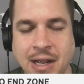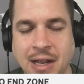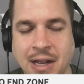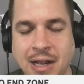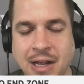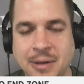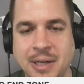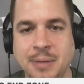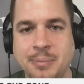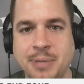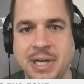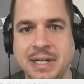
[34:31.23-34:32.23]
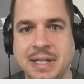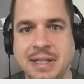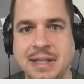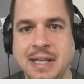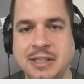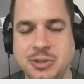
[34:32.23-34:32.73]
But
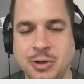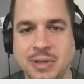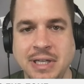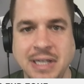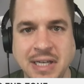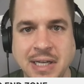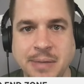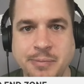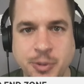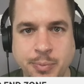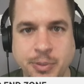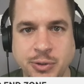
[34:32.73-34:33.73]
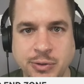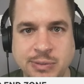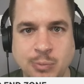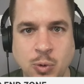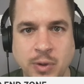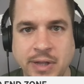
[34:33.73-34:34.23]
they certainly need him to produce
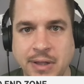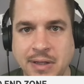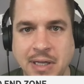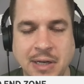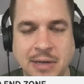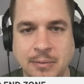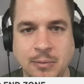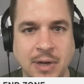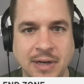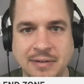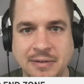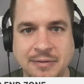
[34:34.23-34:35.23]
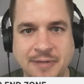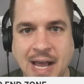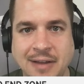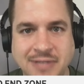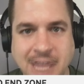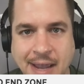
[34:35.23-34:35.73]
more than the
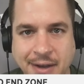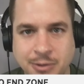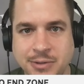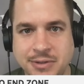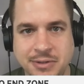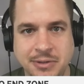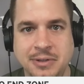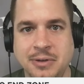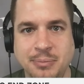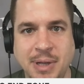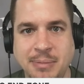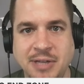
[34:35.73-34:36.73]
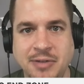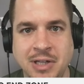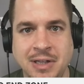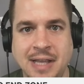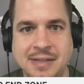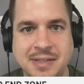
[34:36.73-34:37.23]
5 tackles or maybe even
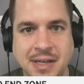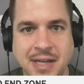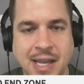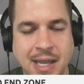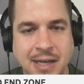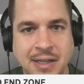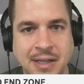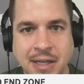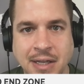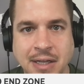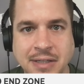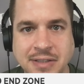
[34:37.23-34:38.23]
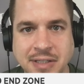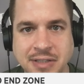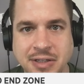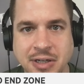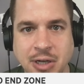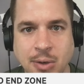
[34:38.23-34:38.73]
less than he had a
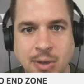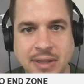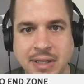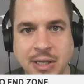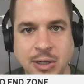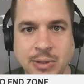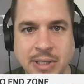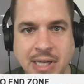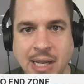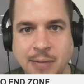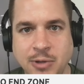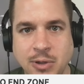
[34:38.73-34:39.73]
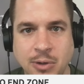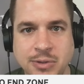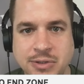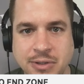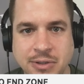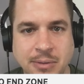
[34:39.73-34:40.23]
season ago. I think he only came close,
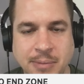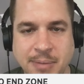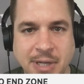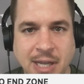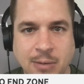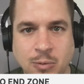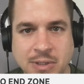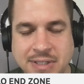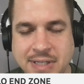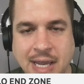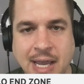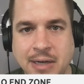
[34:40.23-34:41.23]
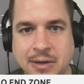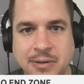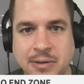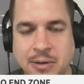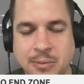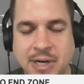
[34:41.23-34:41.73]
or maybe had 1 sack
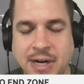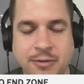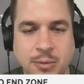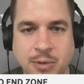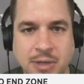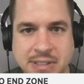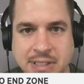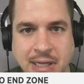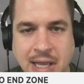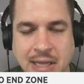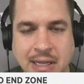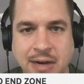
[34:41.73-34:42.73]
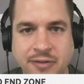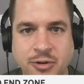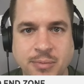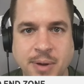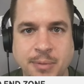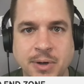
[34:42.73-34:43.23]
or whatever it was. I can't even
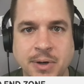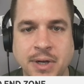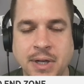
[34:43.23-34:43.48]
remember